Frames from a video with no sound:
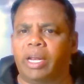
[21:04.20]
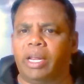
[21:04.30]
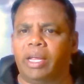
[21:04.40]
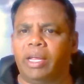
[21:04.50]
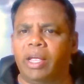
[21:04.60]

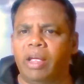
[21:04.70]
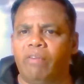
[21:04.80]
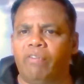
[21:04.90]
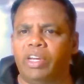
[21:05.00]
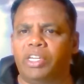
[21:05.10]
any
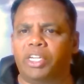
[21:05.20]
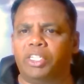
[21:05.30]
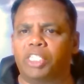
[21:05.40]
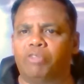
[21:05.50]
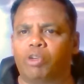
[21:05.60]
fee
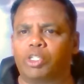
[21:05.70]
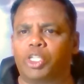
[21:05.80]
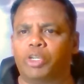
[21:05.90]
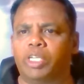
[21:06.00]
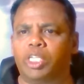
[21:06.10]
changes for
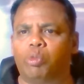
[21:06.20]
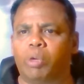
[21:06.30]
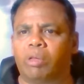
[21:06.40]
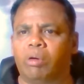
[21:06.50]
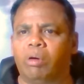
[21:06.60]
students
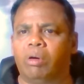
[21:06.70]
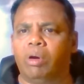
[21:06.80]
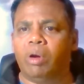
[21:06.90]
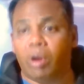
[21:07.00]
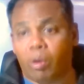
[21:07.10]
with
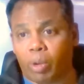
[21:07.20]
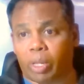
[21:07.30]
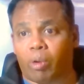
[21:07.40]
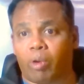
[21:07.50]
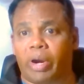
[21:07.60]

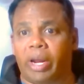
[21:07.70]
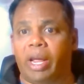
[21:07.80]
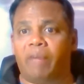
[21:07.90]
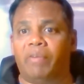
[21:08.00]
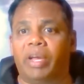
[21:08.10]
already
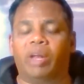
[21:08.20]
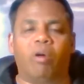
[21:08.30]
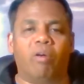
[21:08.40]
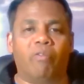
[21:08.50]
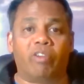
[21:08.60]
having an
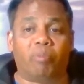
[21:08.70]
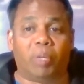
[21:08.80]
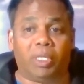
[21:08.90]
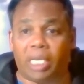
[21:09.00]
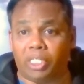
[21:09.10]
offer of
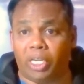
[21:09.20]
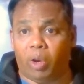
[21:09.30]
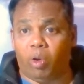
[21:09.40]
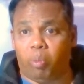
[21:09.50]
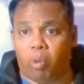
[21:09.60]
place? Actually,
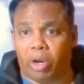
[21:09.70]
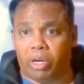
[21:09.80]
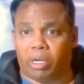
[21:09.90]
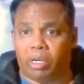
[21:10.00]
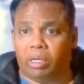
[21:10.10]
a good
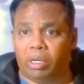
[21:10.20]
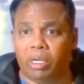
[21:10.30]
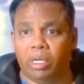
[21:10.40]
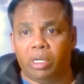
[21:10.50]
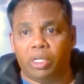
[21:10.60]
point,
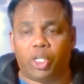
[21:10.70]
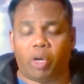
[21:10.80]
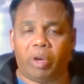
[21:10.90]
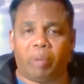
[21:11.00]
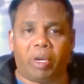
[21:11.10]

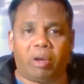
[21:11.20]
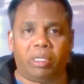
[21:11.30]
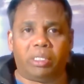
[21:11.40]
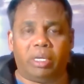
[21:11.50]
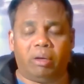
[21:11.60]
Shavik,
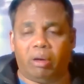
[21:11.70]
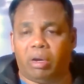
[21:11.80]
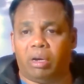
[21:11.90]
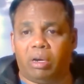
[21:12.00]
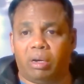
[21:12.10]
because
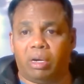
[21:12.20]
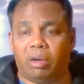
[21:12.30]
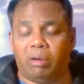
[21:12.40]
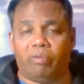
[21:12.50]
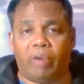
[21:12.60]

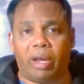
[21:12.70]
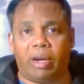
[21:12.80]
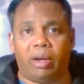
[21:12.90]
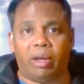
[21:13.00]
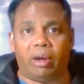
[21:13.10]

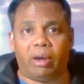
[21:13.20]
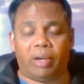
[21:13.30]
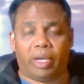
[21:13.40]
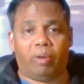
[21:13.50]
when a